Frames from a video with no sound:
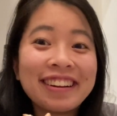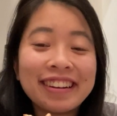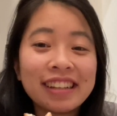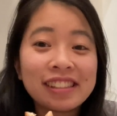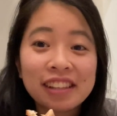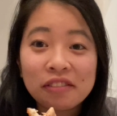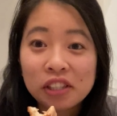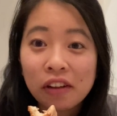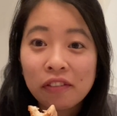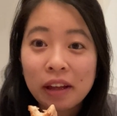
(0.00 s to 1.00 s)
instead of
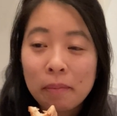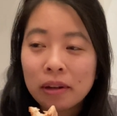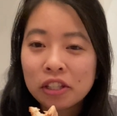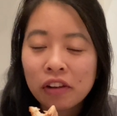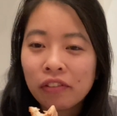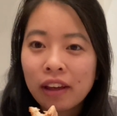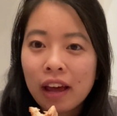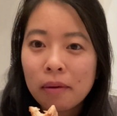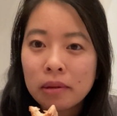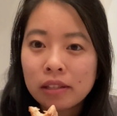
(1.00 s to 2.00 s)
Chick-fil-A. Put Chick-fil-A out
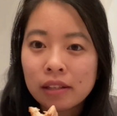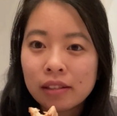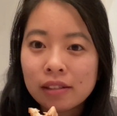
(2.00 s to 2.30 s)
of business.